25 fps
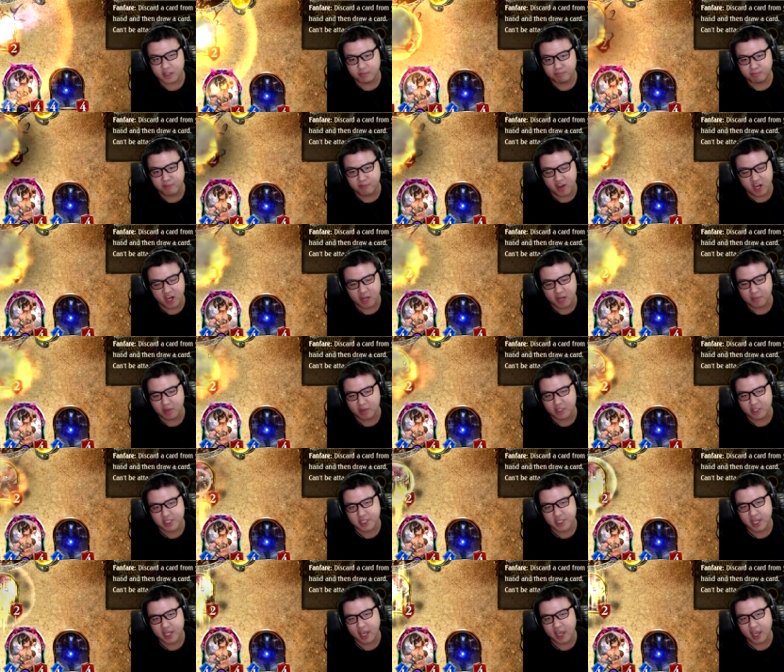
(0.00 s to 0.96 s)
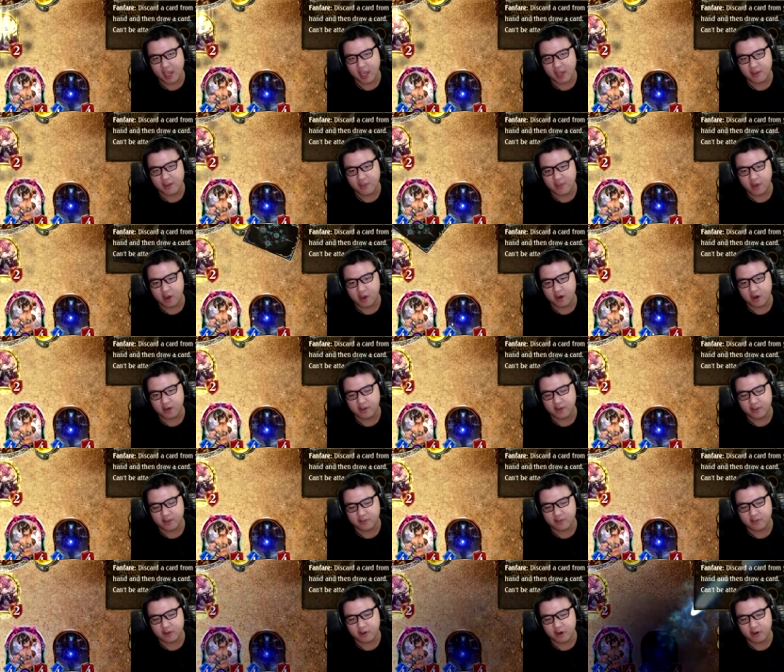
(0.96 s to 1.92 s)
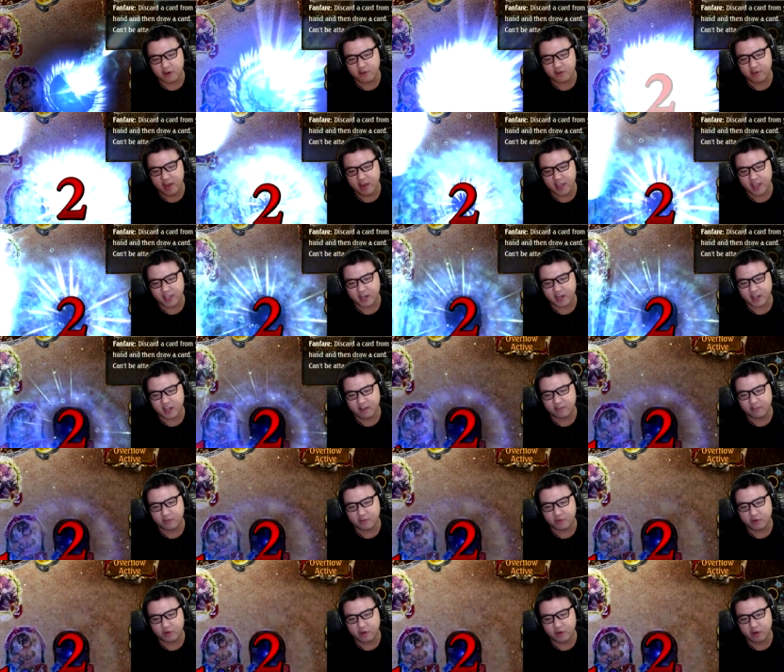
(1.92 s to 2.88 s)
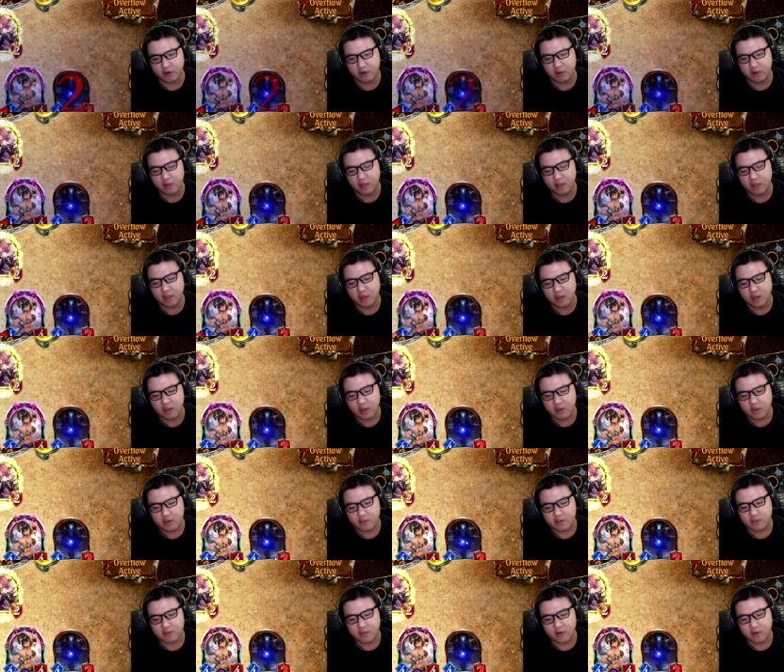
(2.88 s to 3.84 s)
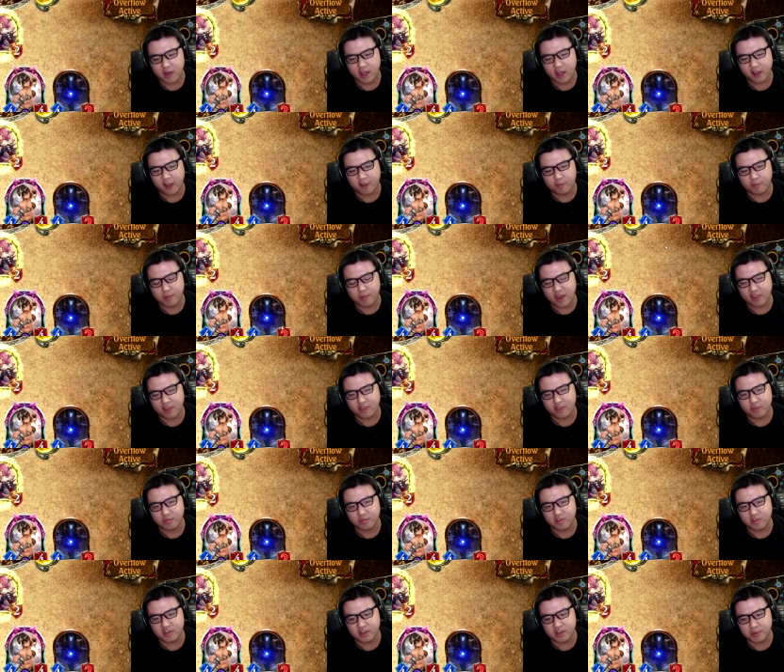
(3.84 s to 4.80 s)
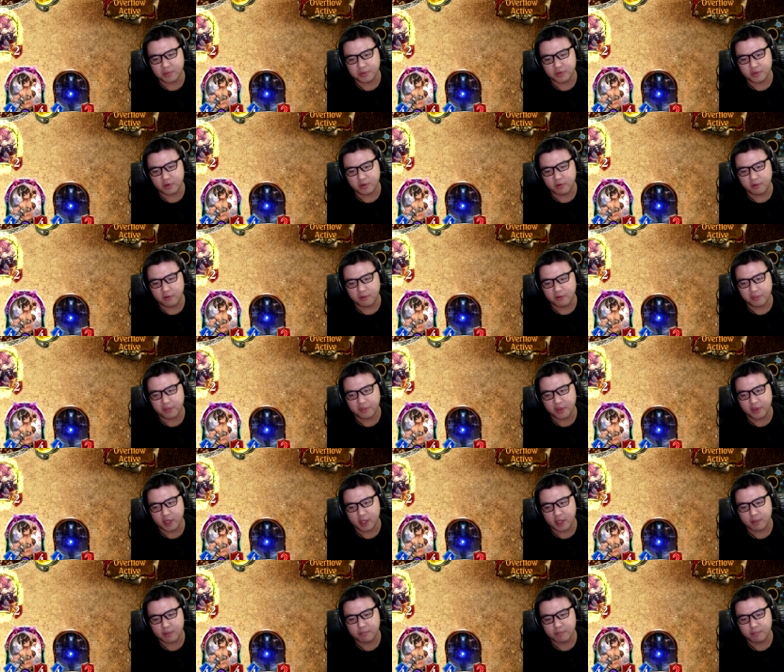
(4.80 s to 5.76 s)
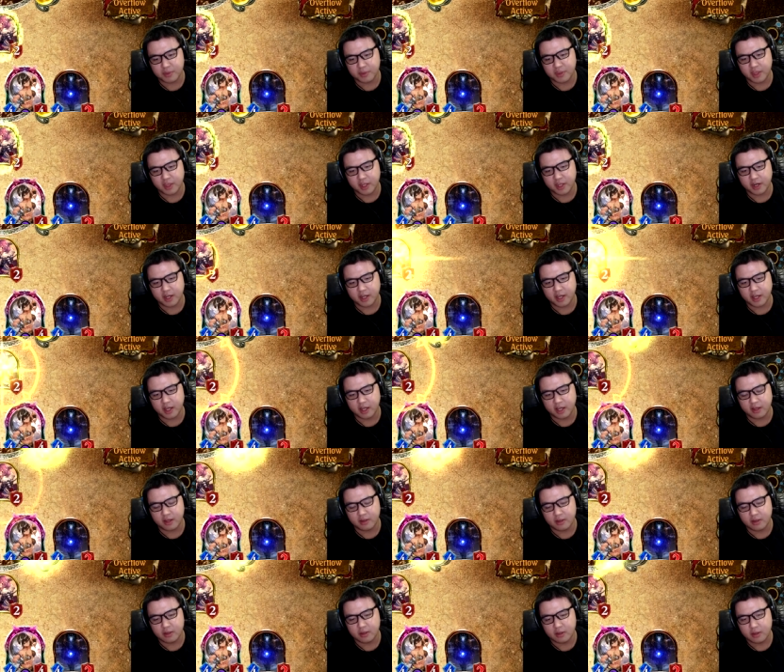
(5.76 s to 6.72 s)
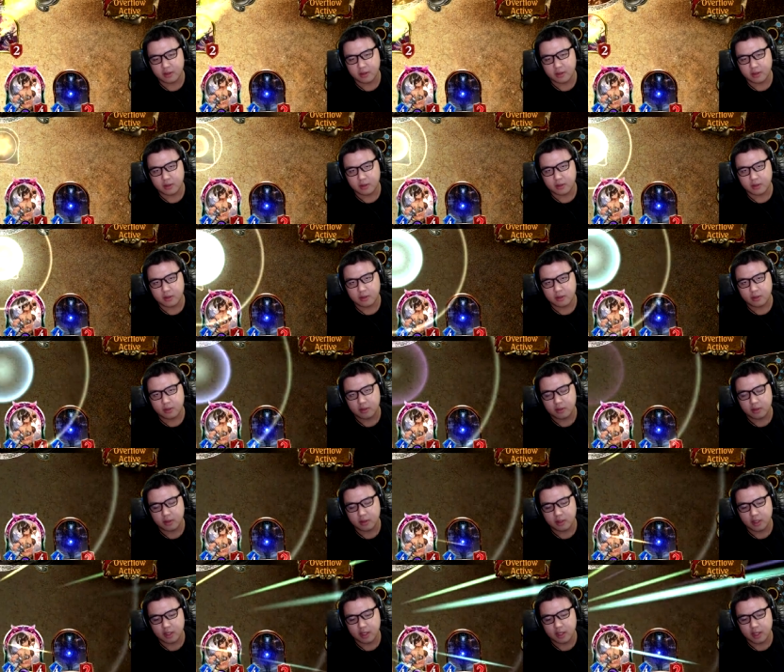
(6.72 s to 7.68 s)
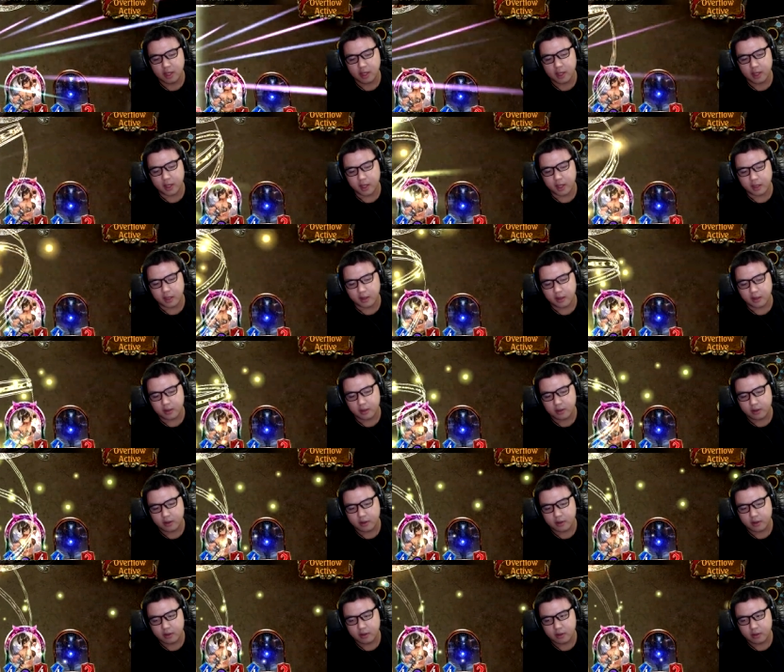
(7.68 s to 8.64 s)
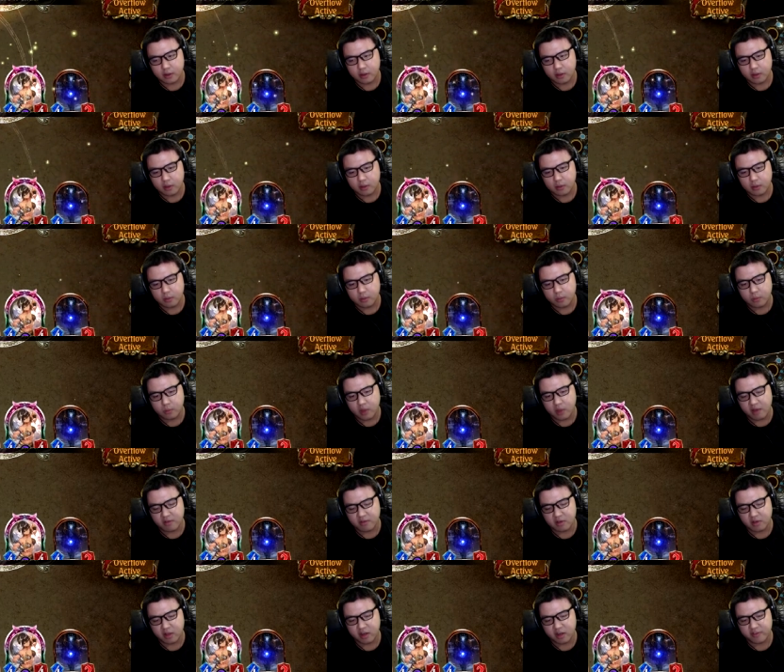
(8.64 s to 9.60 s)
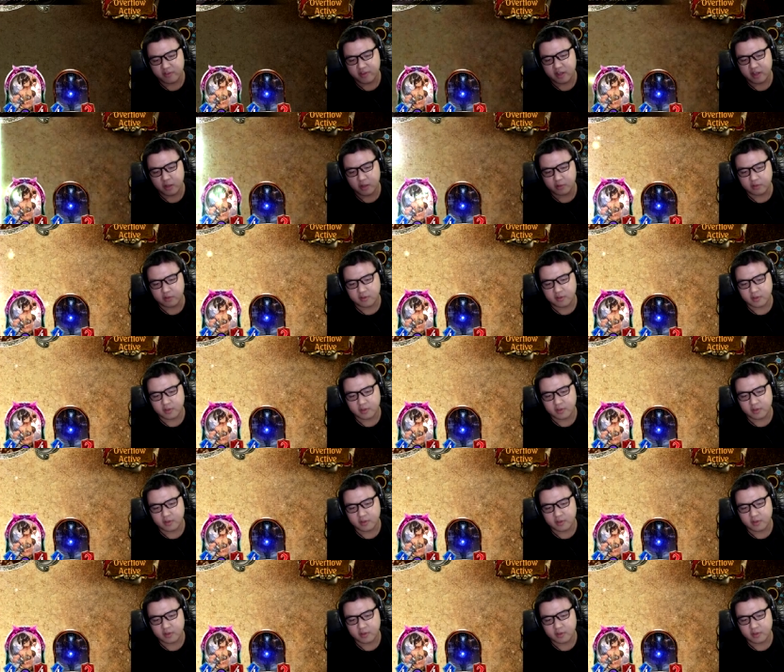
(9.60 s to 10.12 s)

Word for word: very much can. They are discard dragon after all. So I expect them to deal with the whole thing. But then, uh... yeah. We have a lot of outs.